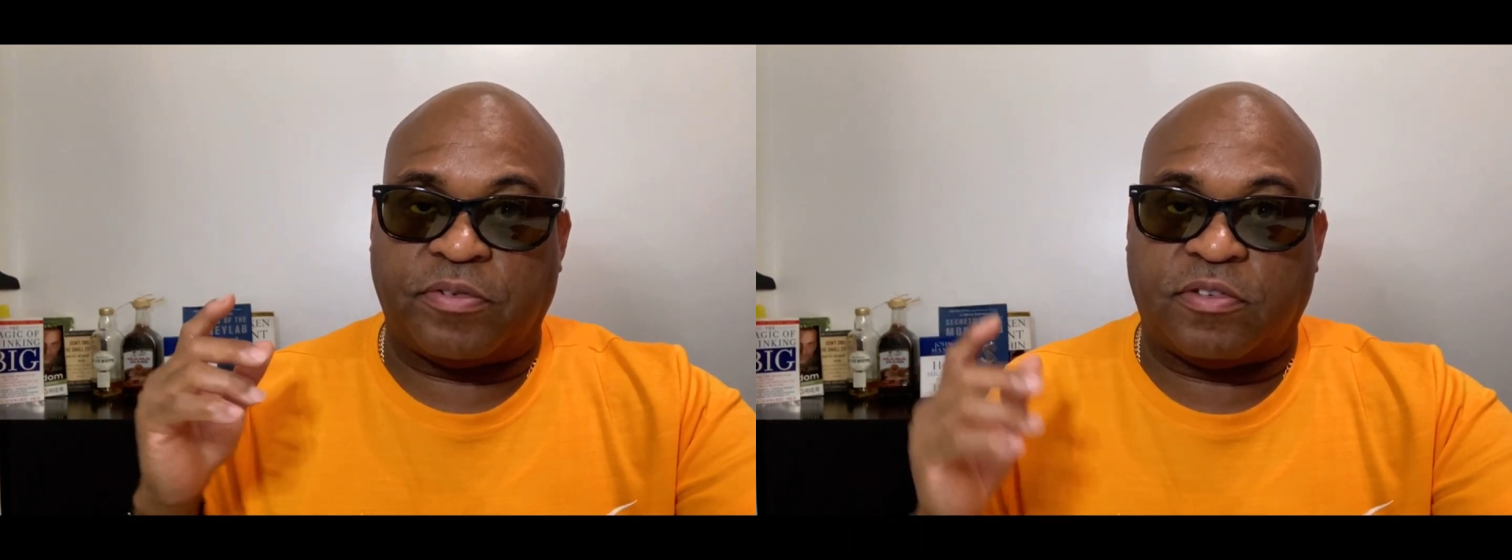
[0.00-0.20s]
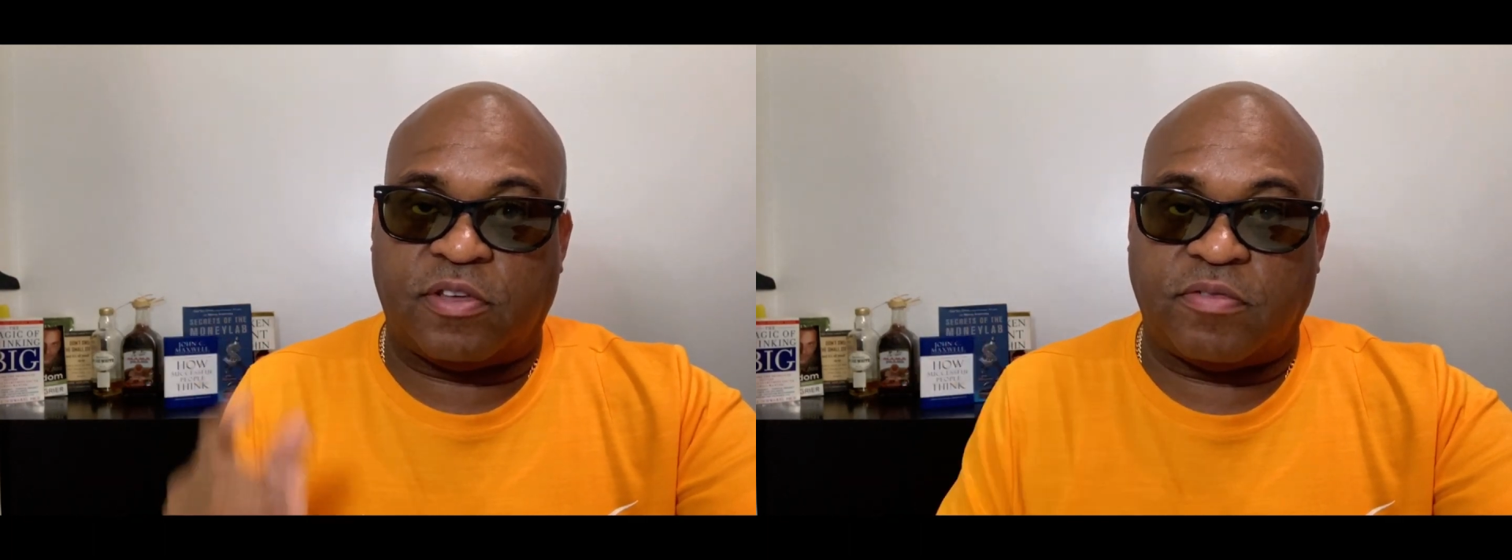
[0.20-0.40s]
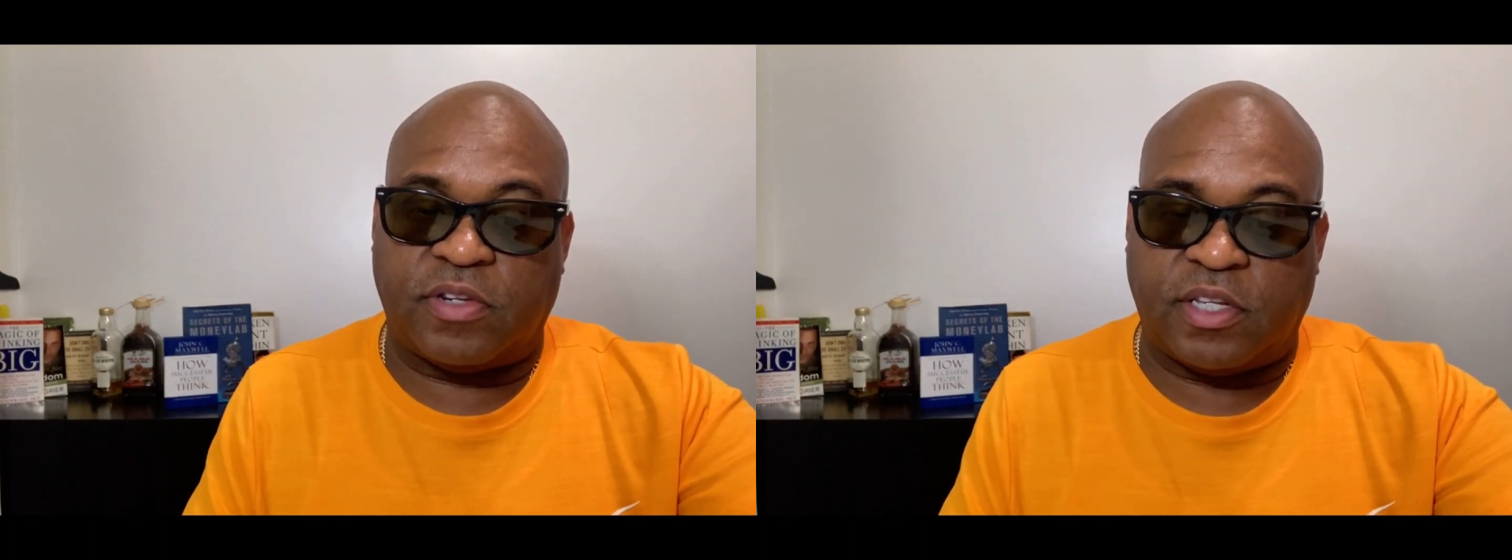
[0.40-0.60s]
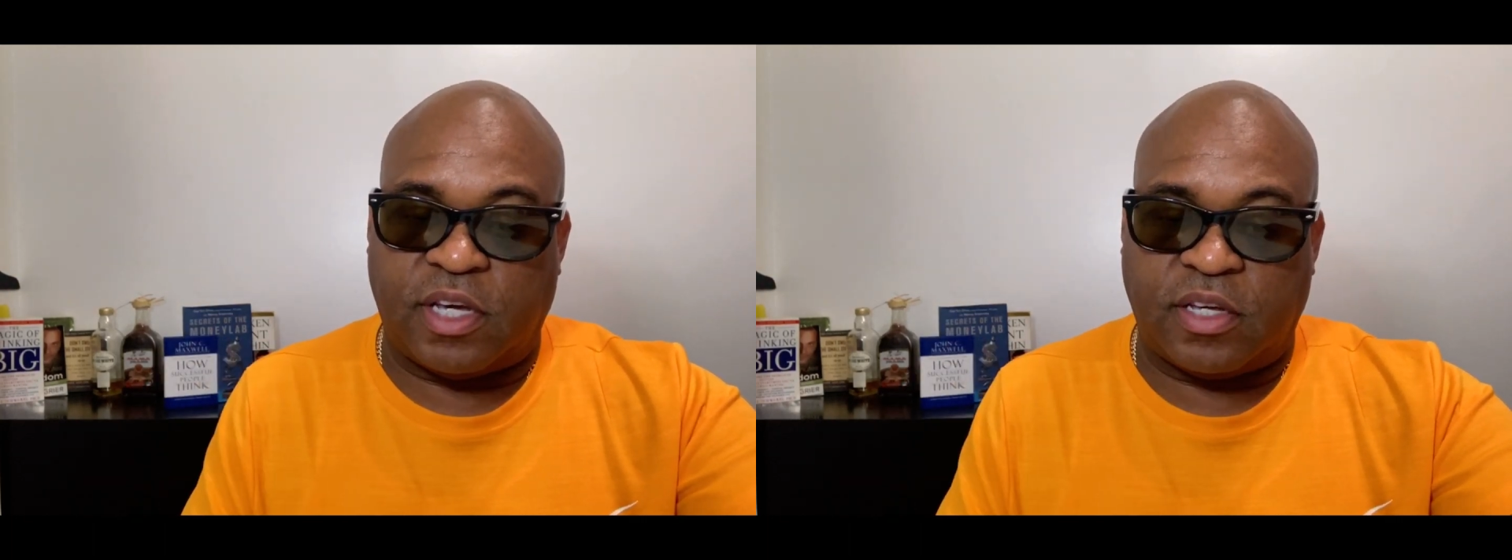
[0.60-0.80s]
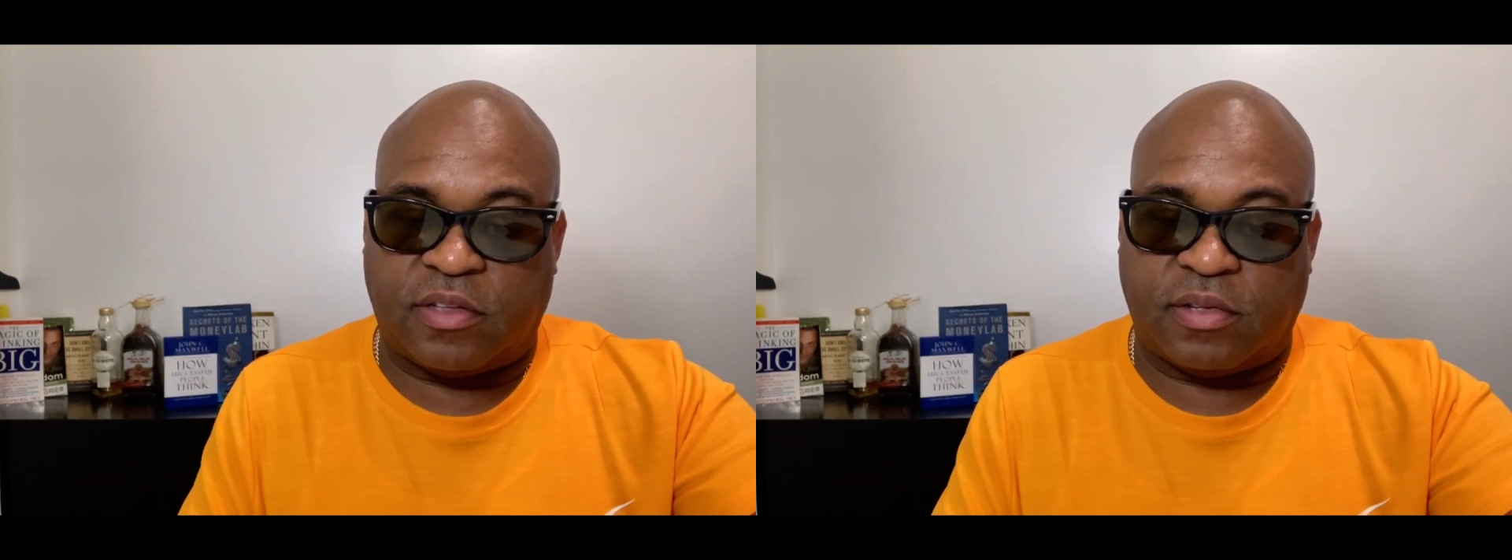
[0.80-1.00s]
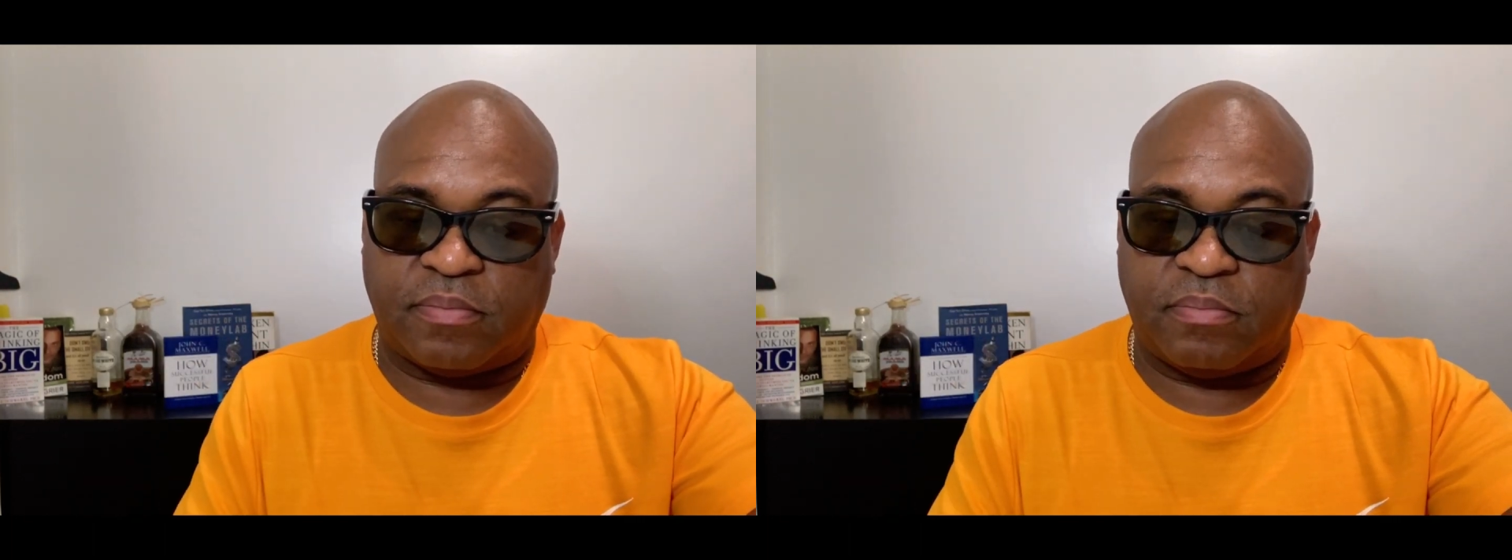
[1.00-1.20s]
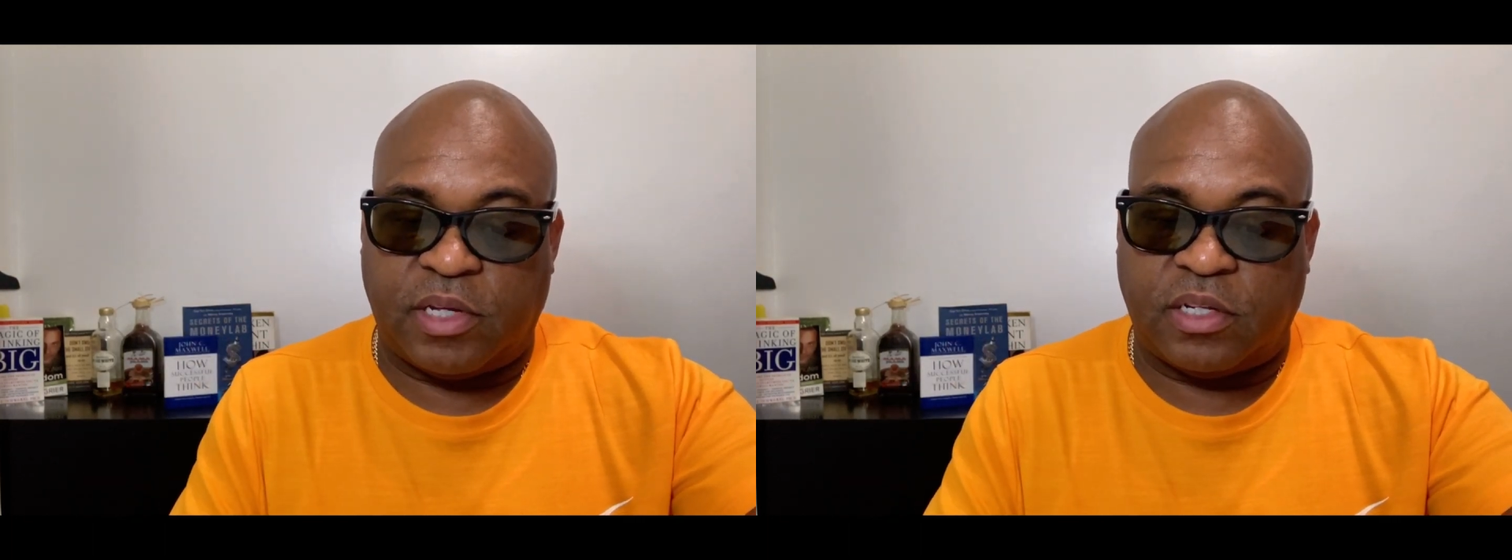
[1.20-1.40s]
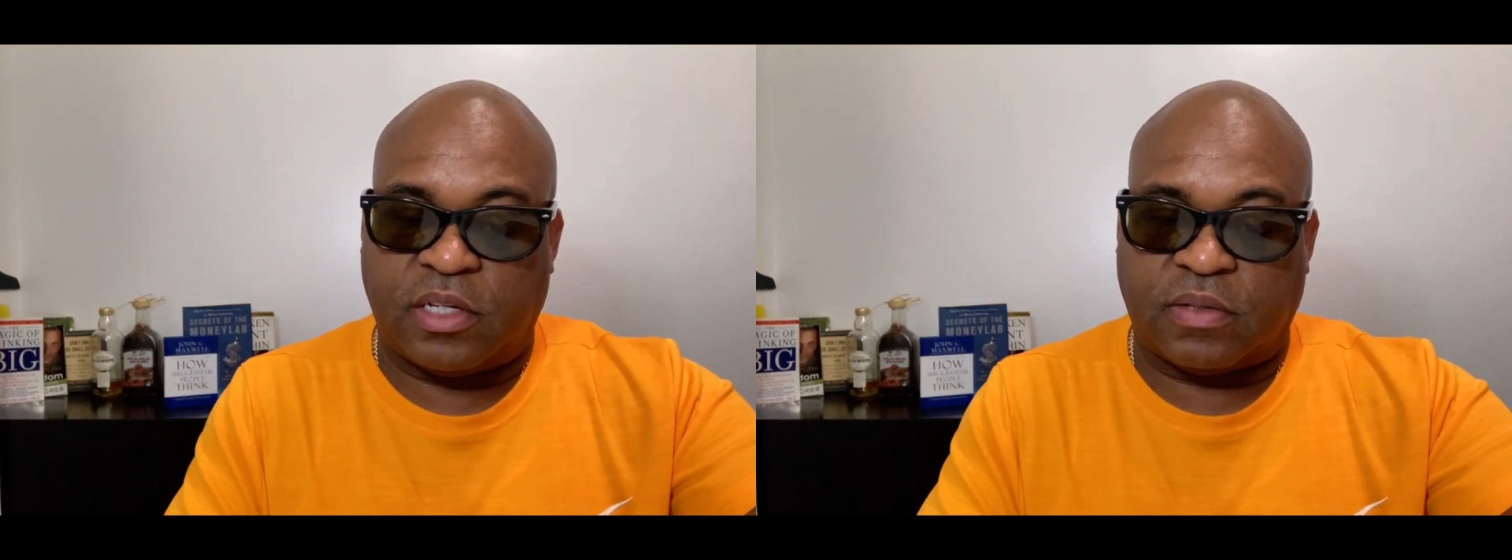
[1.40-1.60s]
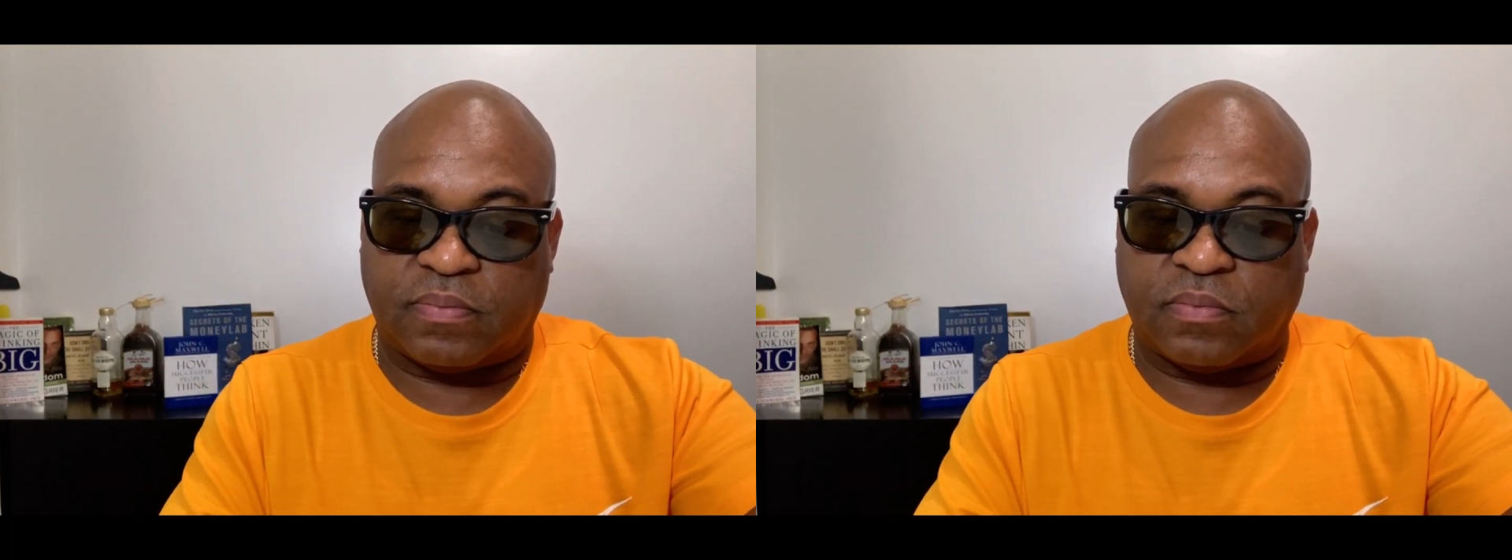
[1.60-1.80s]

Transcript: 78 million,